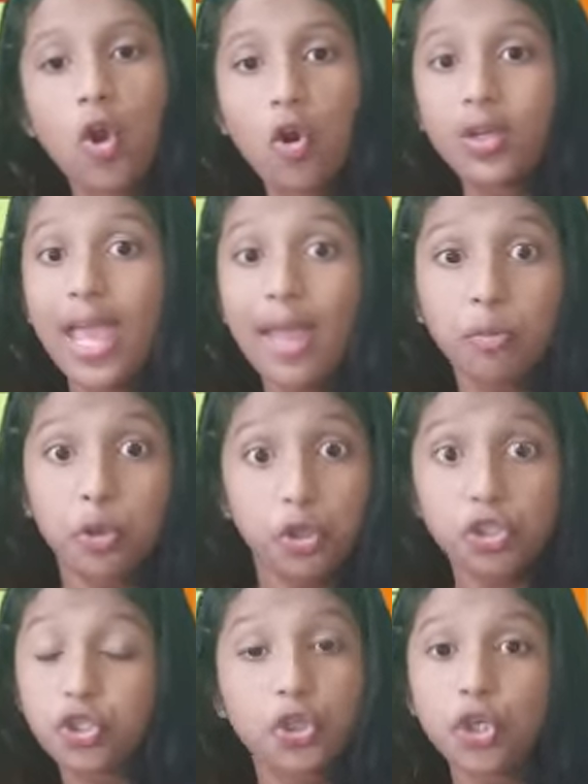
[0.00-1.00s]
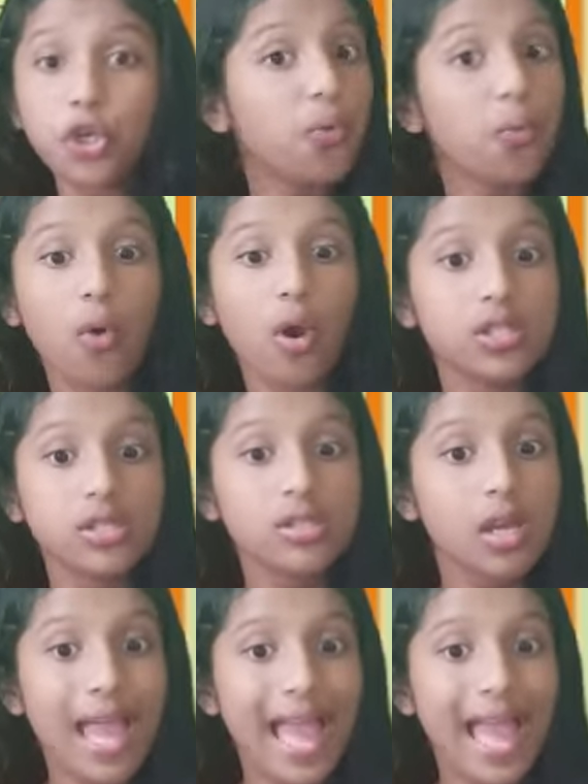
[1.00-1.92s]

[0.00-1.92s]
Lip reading: Okay, I'm going to show you what are the